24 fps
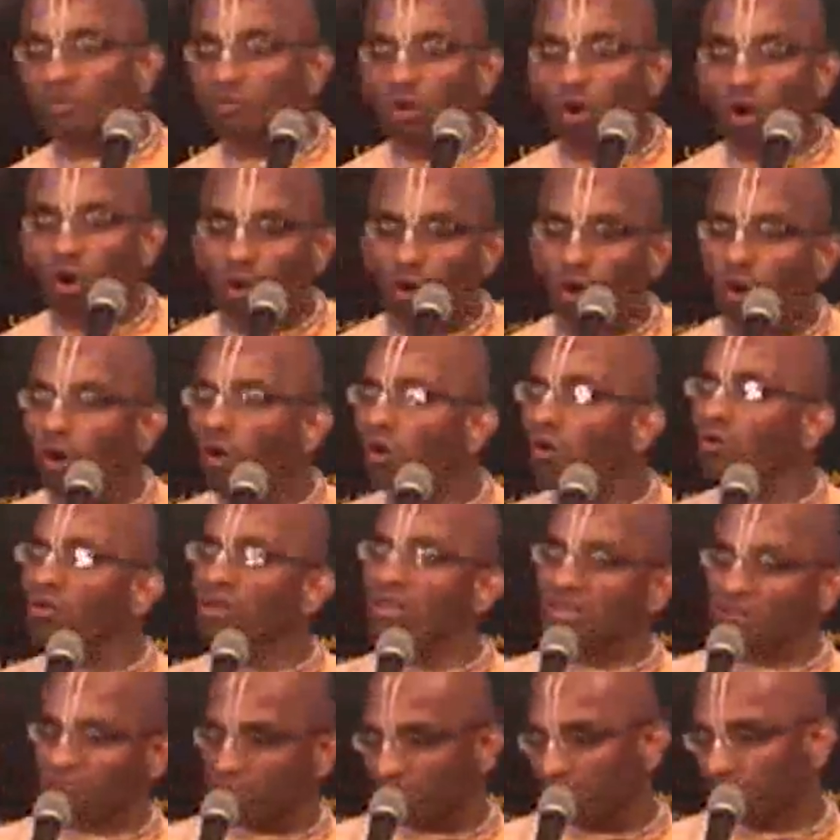in all
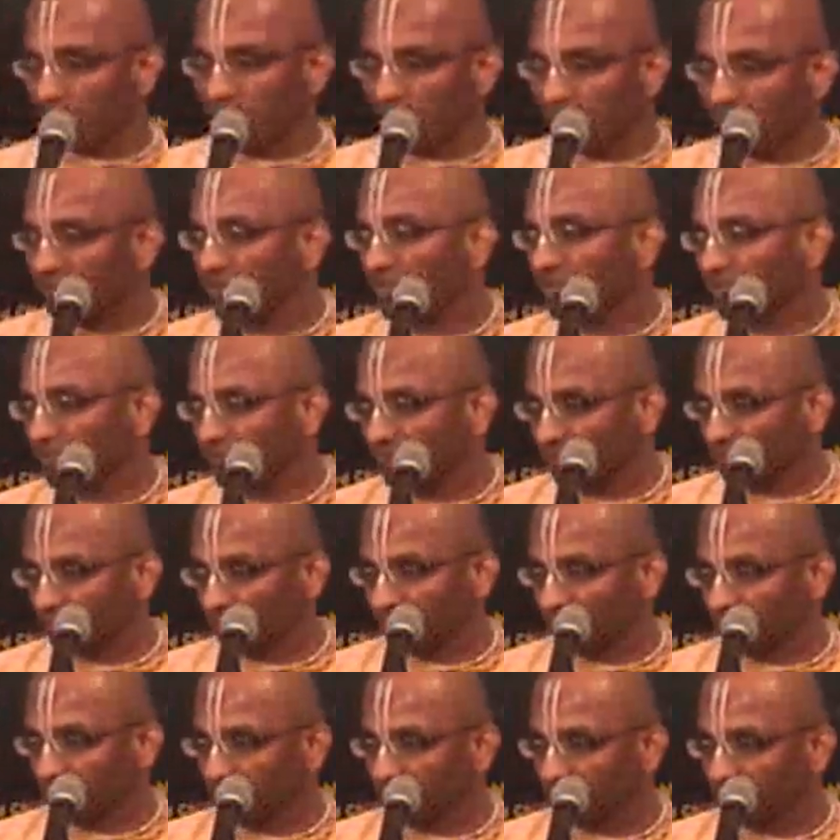living beings.
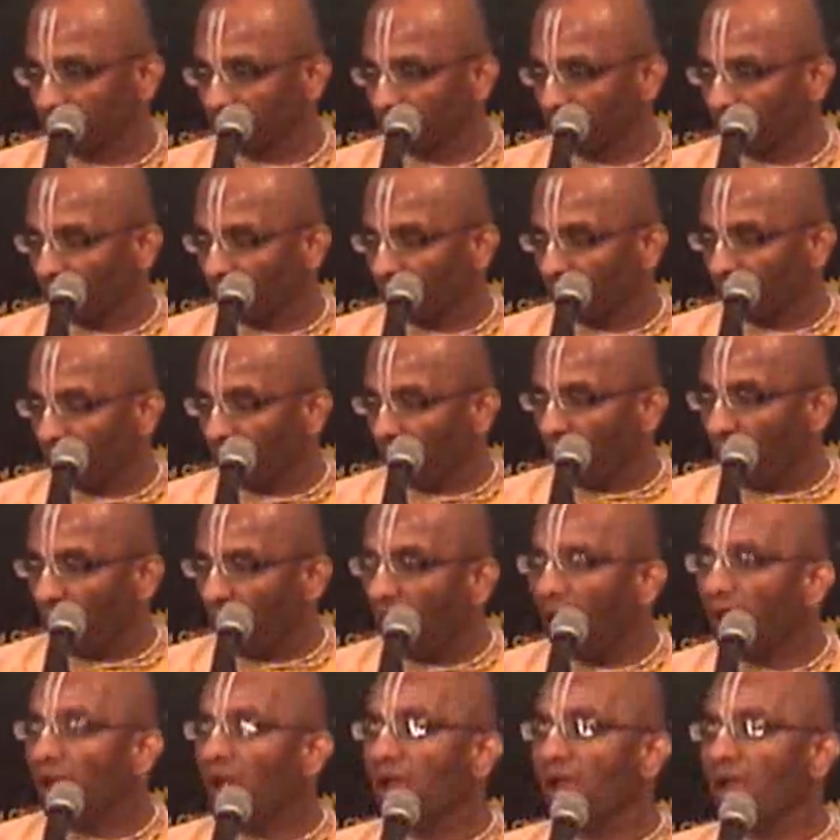
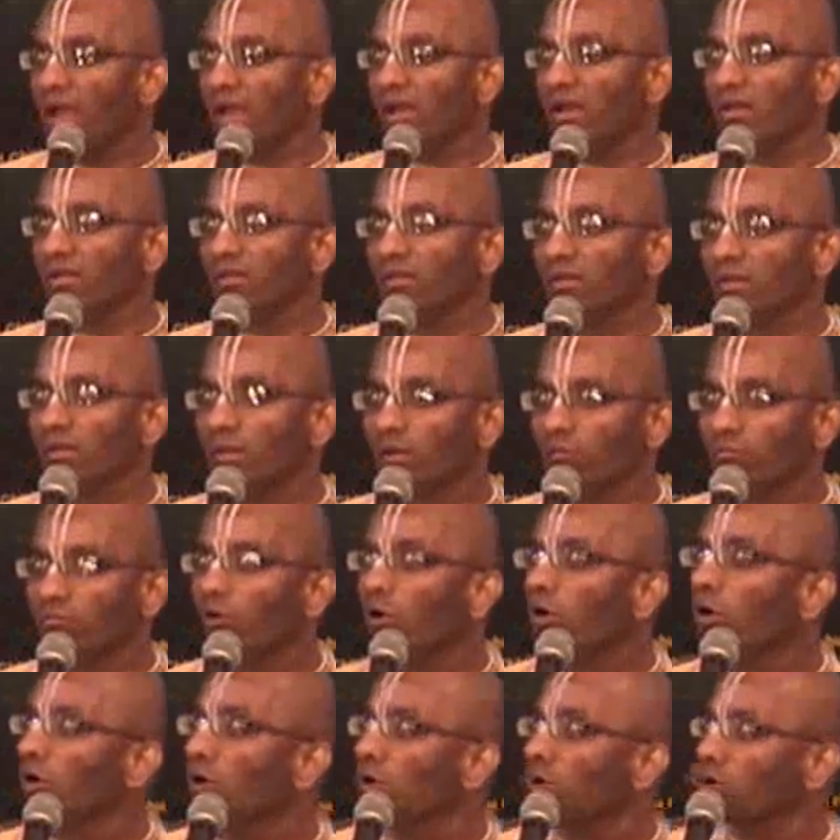And
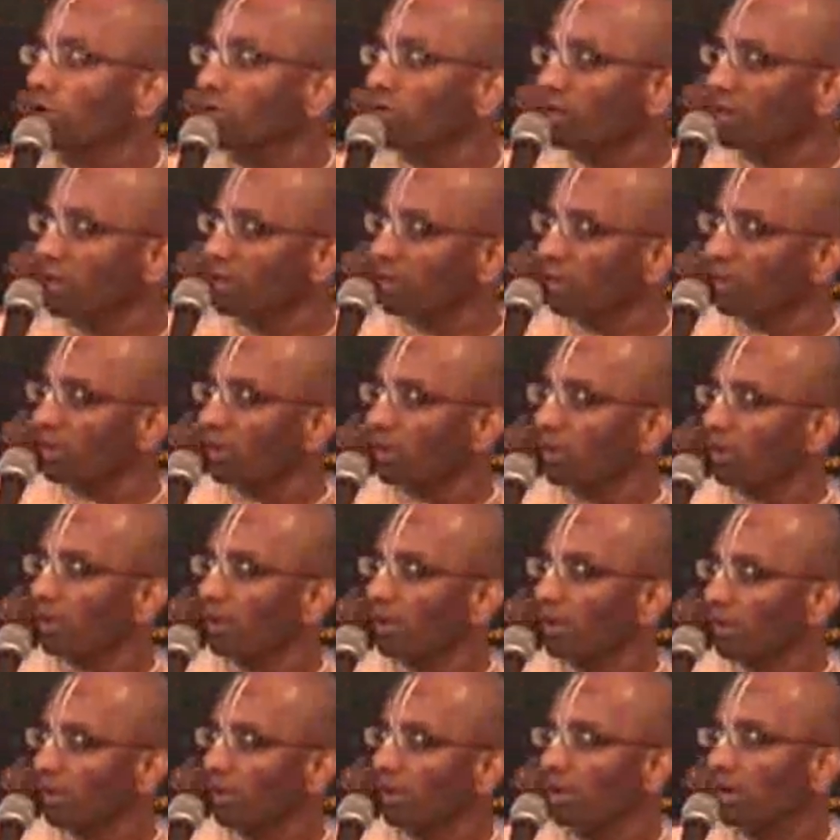for
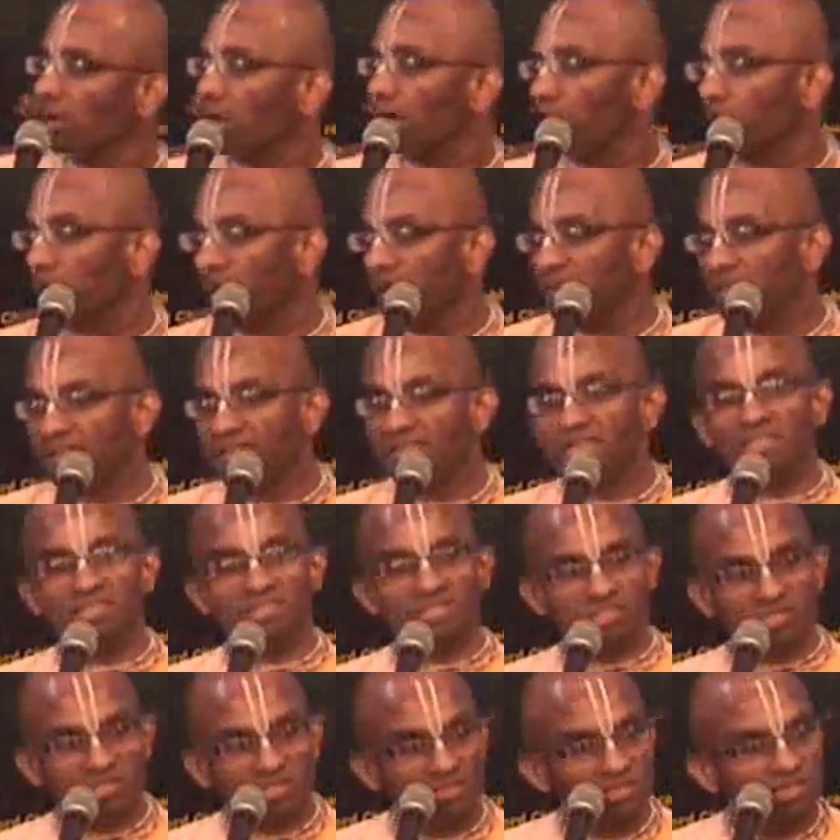uh,
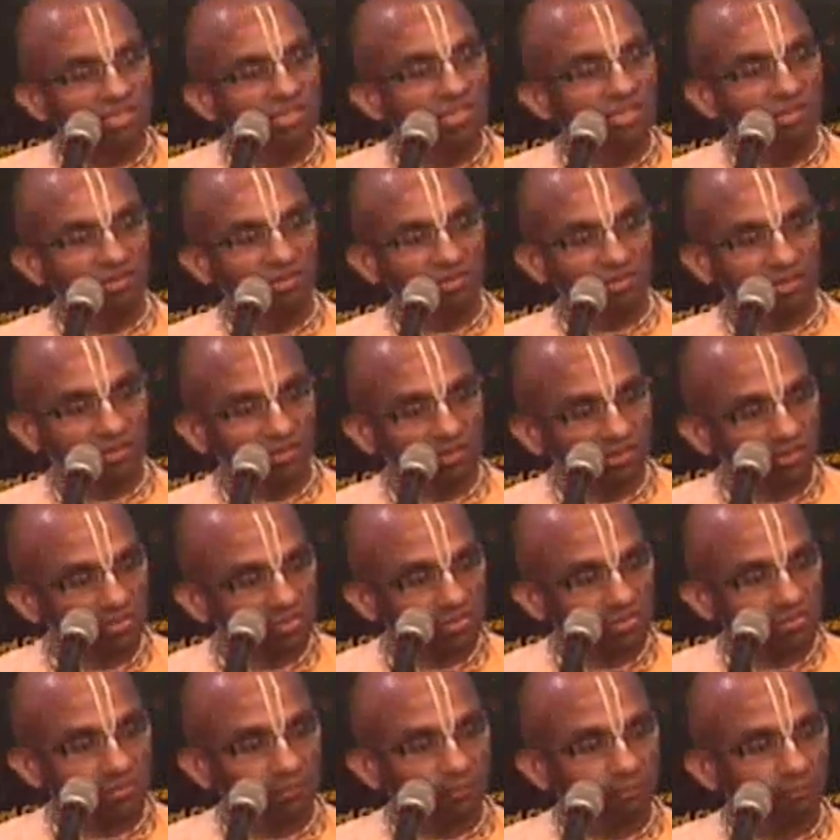atheistic
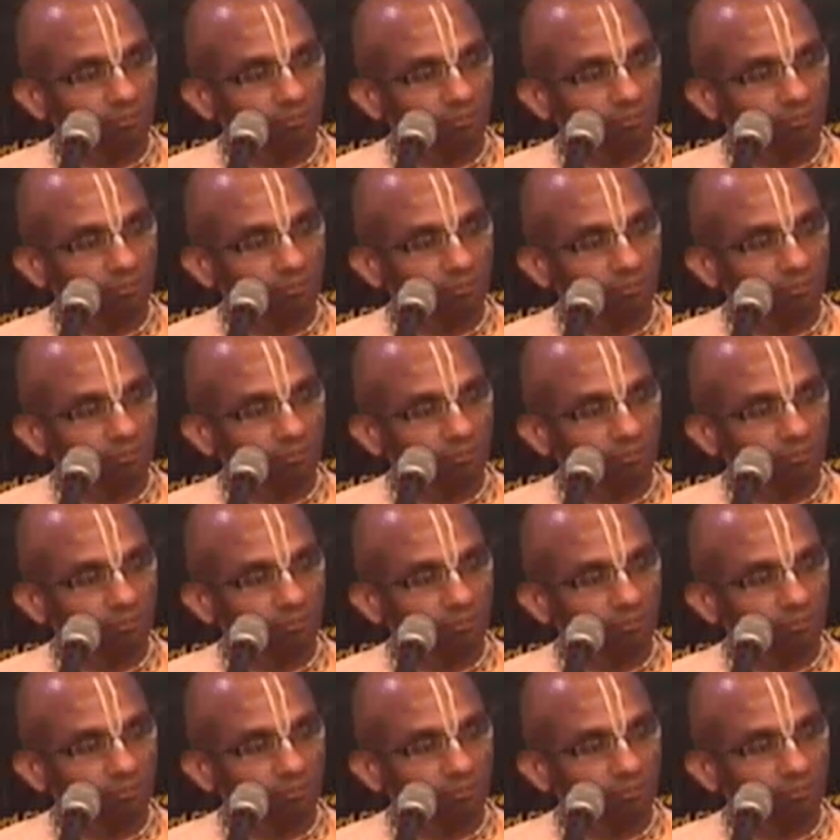theories,